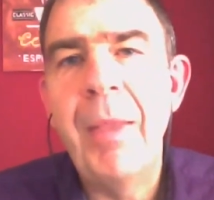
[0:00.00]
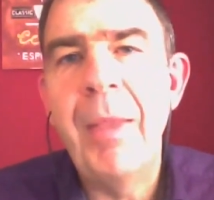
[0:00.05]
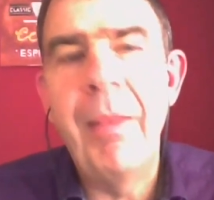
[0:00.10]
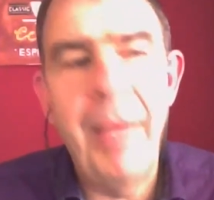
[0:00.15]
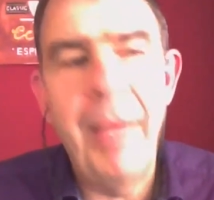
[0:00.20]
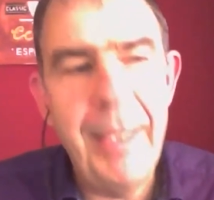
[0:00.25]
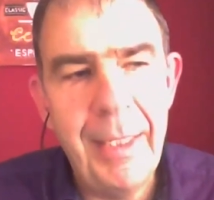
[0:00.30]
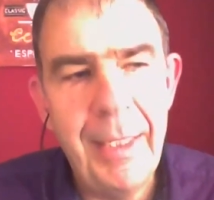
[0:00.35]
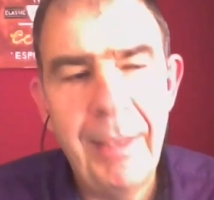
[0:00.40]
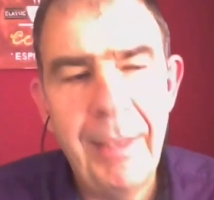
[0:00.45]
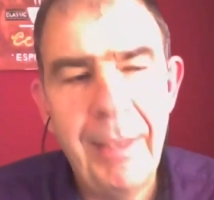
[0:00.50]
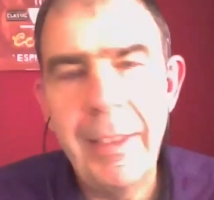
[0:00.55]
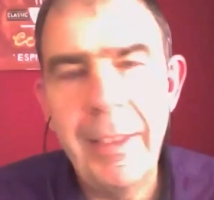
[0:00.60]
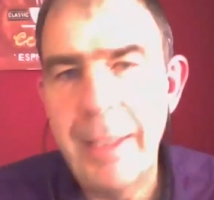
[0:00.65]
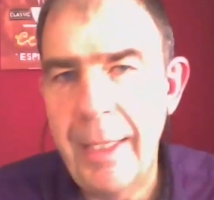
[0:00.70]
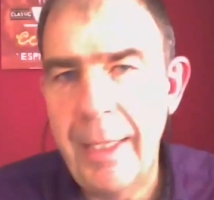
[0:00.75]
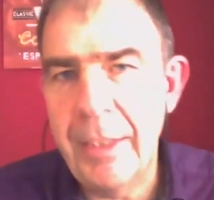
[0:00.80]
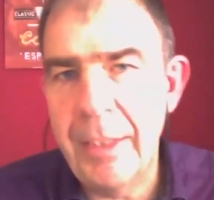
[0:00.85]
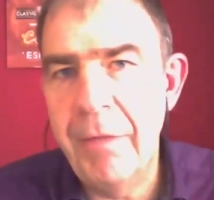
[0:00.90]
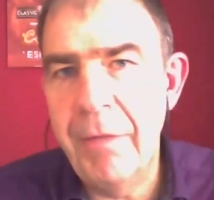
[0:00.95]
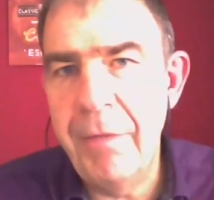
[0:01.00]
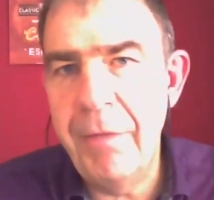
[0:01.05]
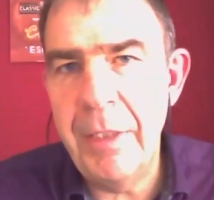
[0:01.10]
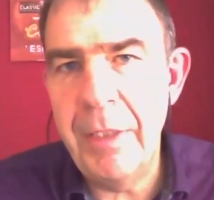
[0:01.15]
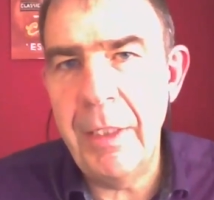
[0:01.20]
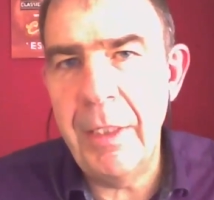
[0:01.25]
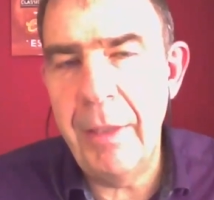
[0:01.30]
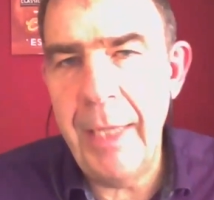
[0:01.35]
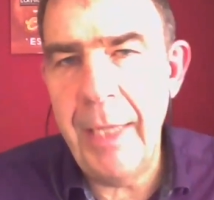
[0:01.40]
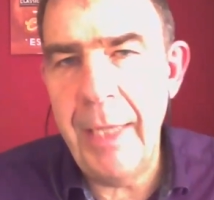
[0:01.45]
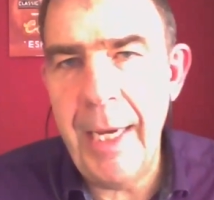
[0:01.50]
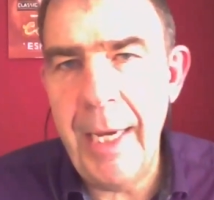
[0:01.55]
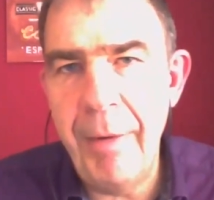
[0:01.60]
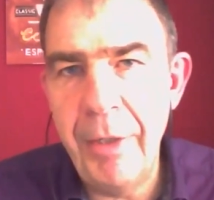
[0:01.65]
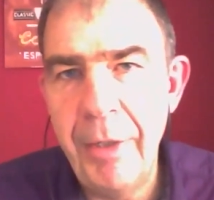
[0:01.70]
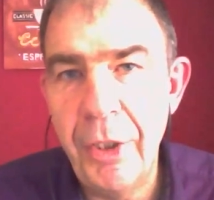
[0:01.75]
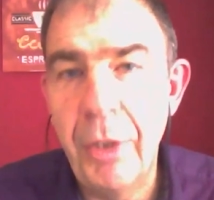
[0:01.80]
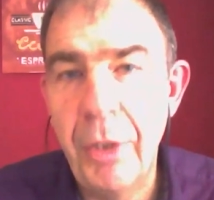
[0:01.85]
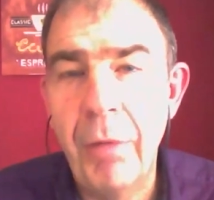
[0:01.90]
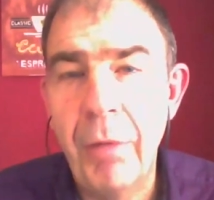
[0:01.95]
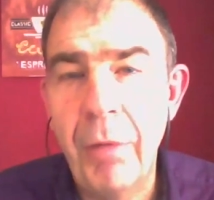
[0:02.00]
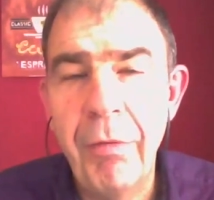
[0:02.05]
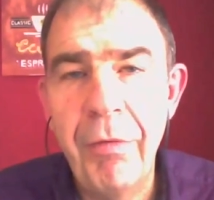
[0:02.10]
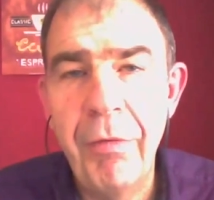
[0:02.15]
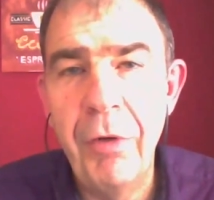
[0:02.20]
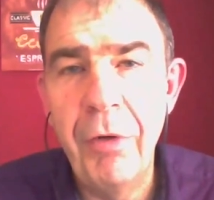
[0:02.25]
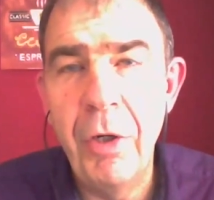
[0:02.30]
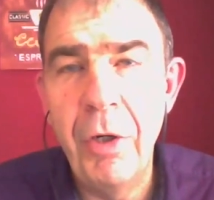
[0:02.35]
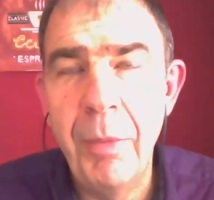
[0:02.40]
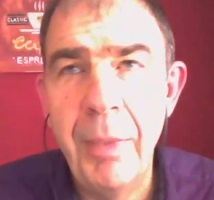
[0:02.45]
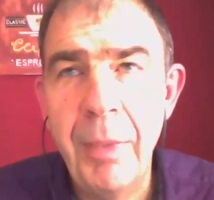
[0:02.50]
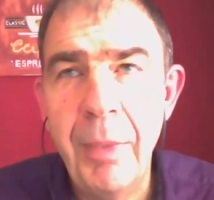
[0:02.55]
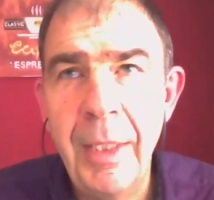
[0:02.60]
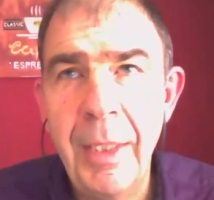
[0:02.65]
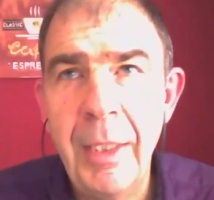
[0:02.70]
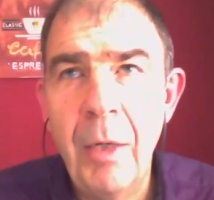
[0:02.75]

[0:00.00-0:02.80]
Then you can start to visit the area to confirm